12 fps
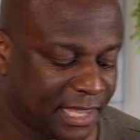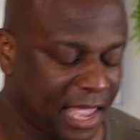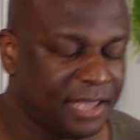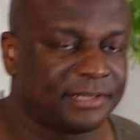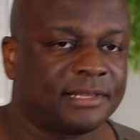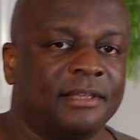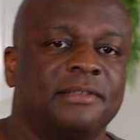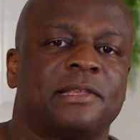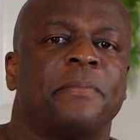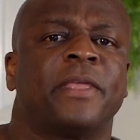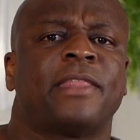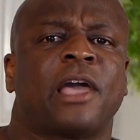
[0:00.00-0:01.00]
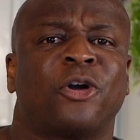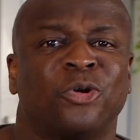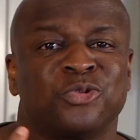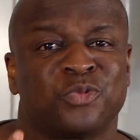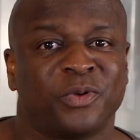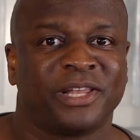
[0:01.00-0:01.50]
In this case, something
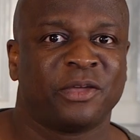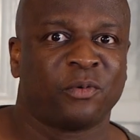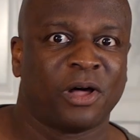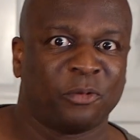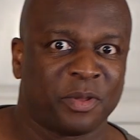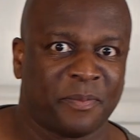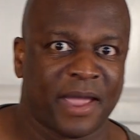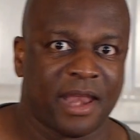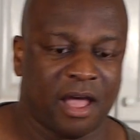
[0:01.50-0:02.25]
that goes really well with